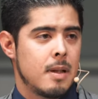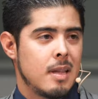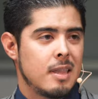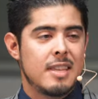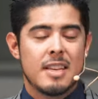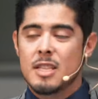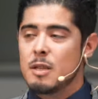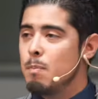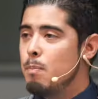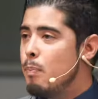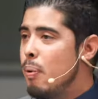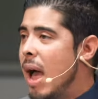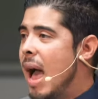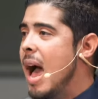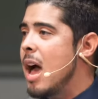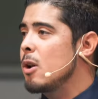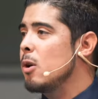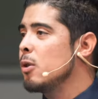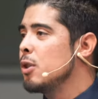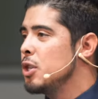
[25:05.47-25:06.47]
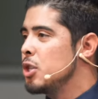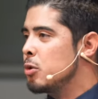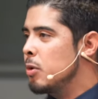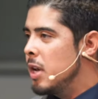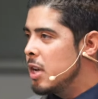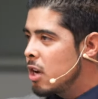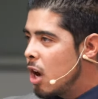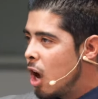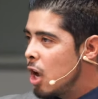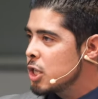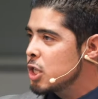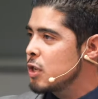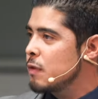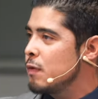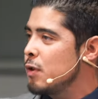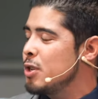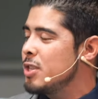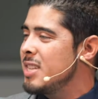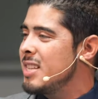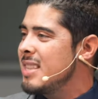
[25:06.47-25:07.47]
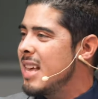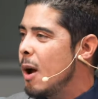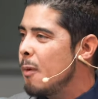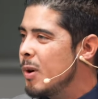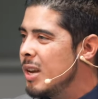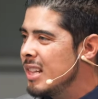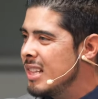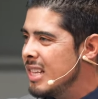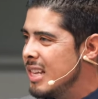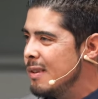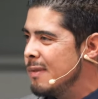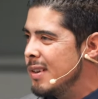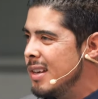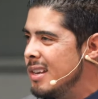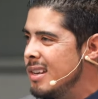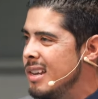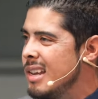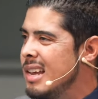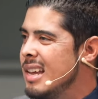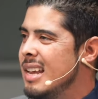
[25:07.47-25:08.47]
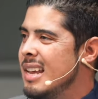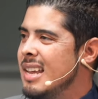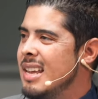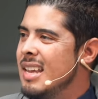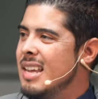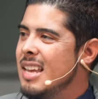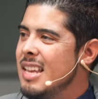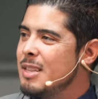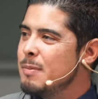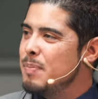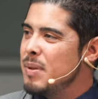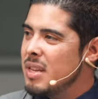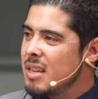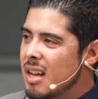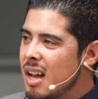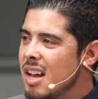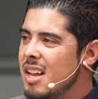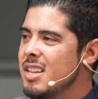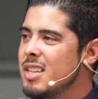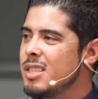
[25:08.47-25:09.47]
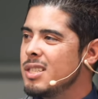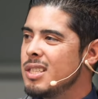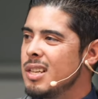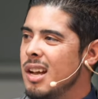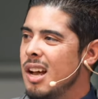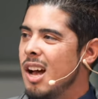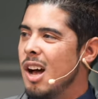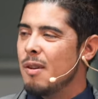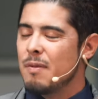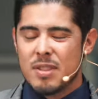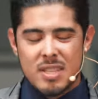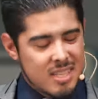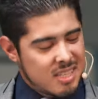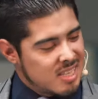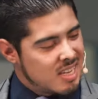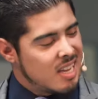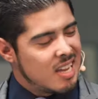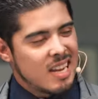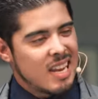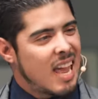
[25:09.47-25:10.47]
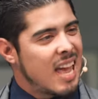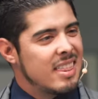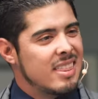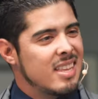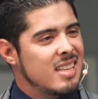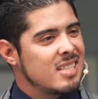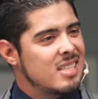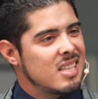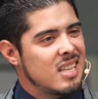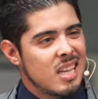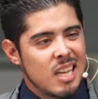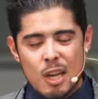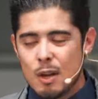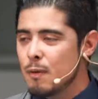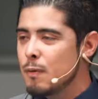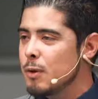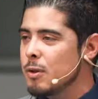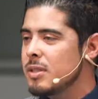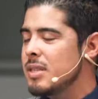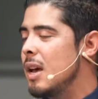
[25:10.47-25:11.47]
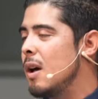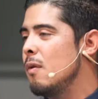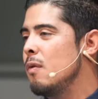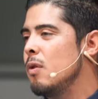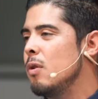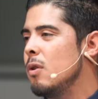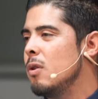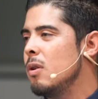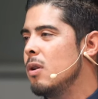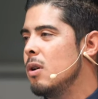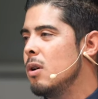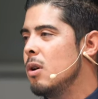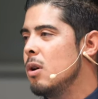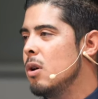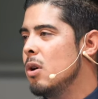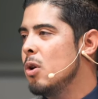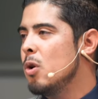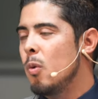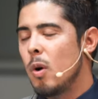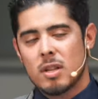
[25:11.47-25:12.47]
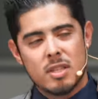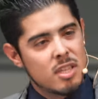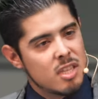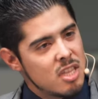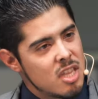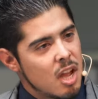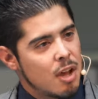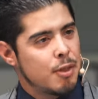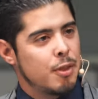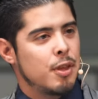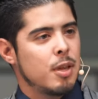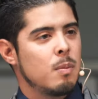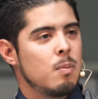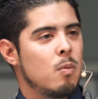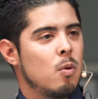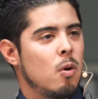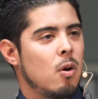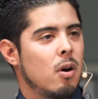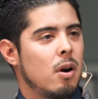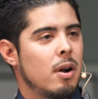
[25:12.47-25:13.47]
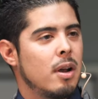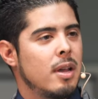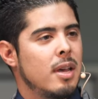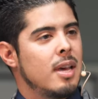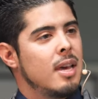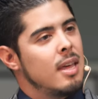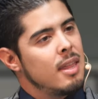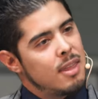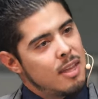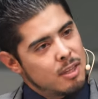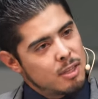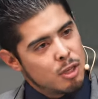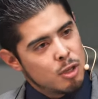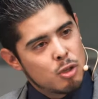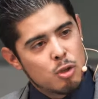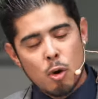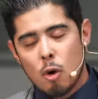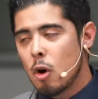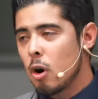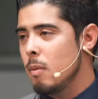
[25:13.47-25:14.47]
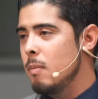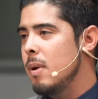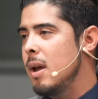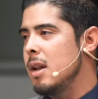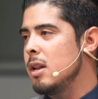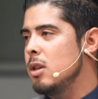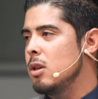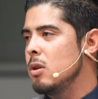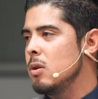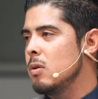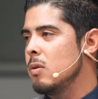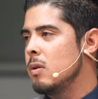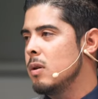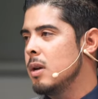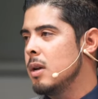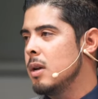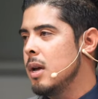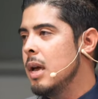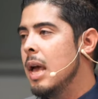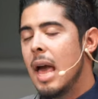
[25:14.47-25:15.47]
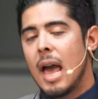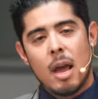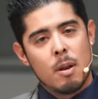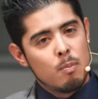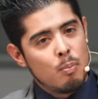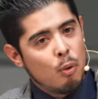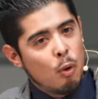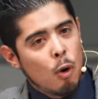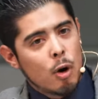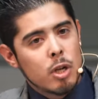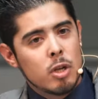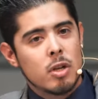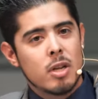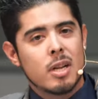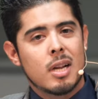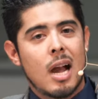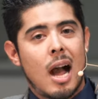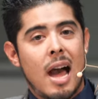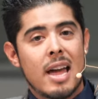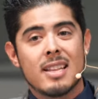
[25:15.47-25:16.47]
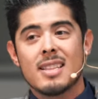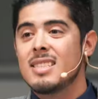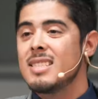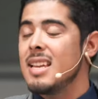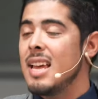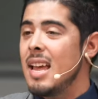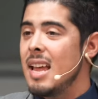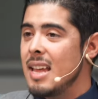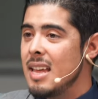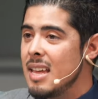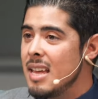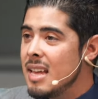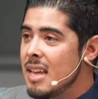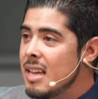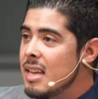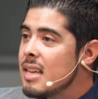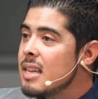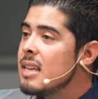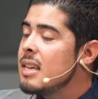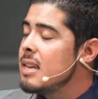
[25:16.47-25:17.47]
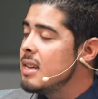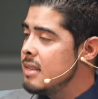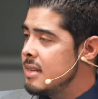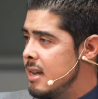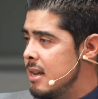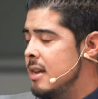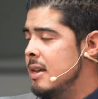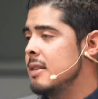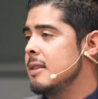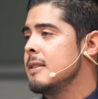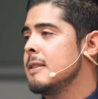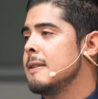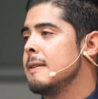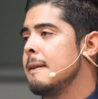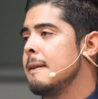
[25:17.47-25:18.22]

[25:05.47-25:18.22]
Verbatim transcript: This battle, this great controversy that we live in, is because of sin and this evil devil who wants nothing more than to torment you and point you to God and say, He did it.